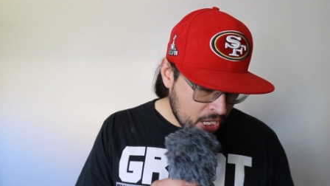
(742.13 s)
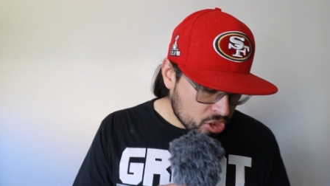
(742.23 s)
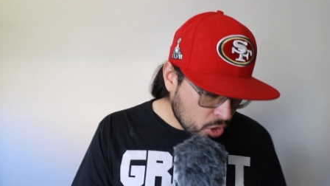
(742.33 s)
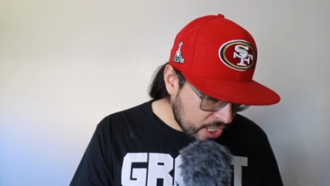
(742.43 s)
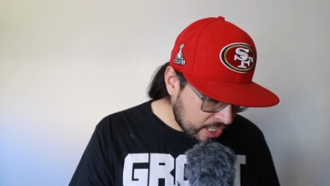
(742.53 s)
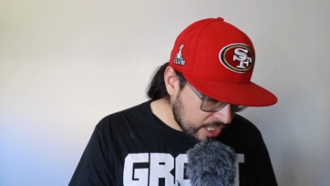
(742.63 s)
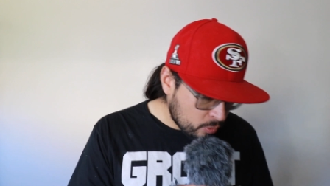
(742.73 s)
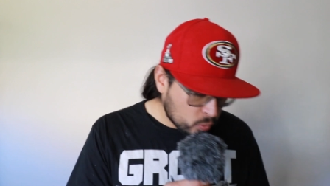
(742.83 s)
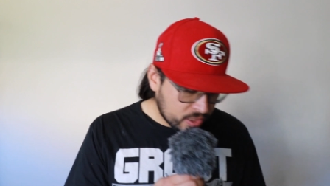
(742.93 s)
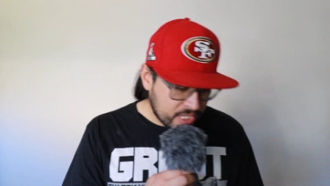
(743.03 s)
So it
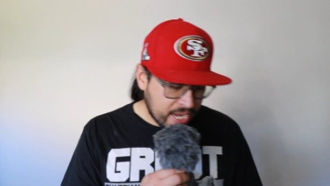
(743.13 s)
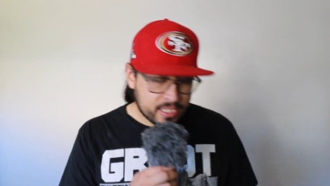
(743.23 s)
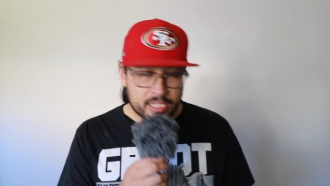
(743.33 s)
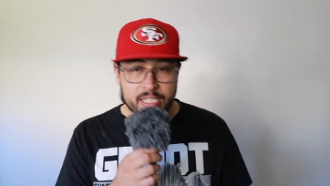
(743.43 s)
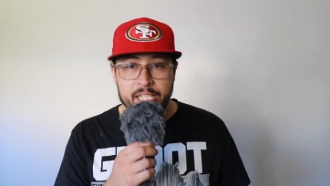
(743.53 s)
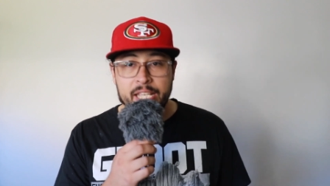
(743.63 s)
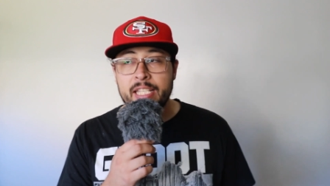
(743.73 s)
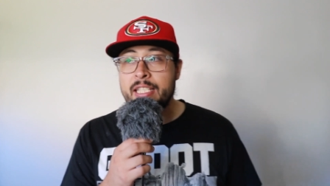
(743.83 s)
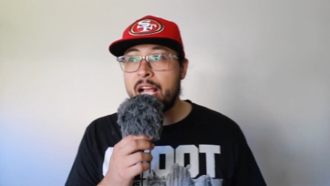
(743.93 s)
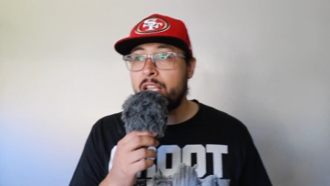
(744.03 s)
was nice to
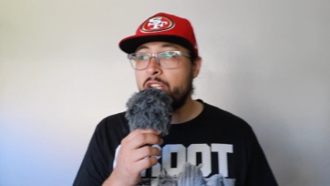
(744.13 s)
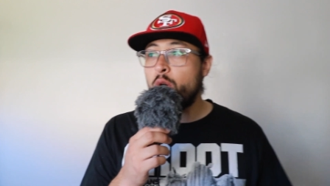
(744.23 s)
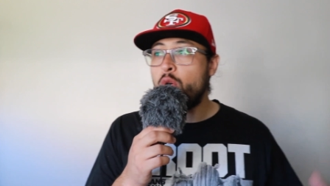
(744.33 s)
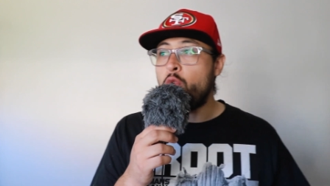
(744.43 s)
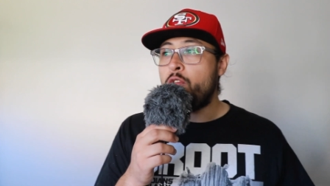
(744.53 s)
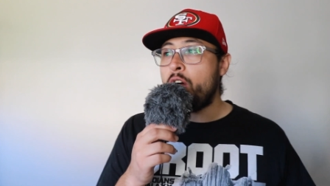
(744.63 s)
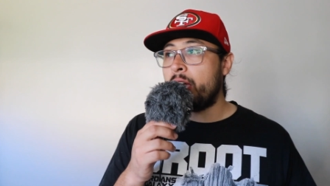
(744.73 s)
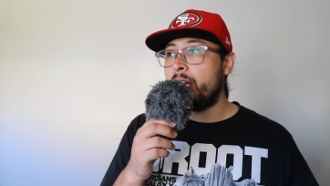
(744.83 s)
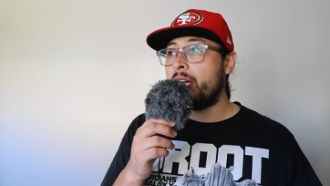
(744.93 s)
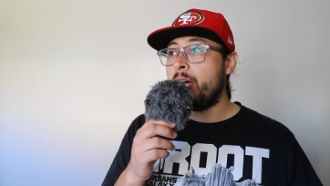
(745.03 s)
see Talanoa
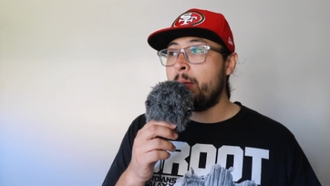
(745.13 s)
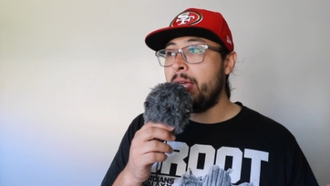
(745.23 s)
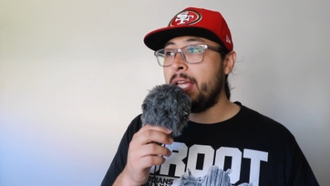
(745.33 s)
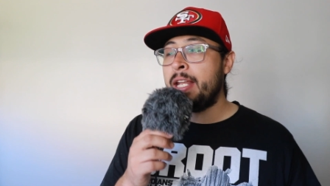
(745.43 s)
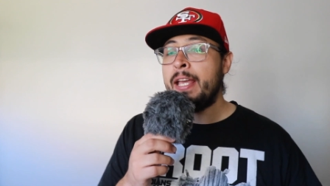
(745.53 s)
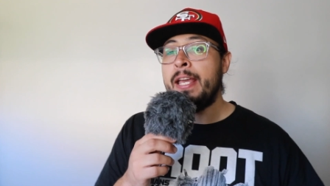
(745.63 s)
Hufanga come in,